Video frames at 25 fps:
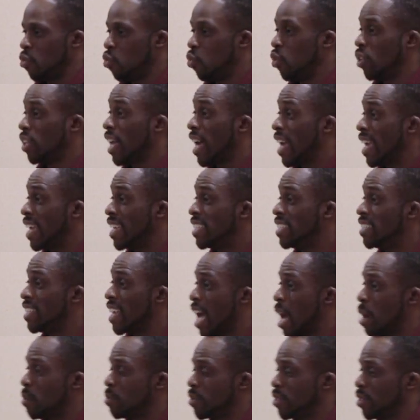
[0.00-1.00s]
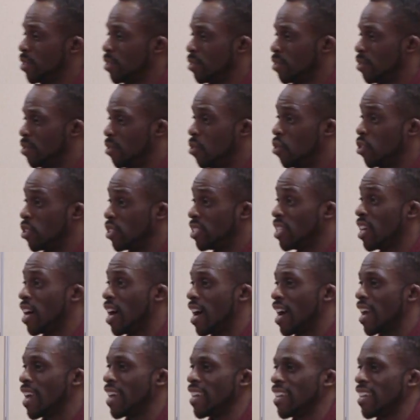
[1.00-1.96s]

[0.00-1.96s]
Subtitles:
Will I adapt or die?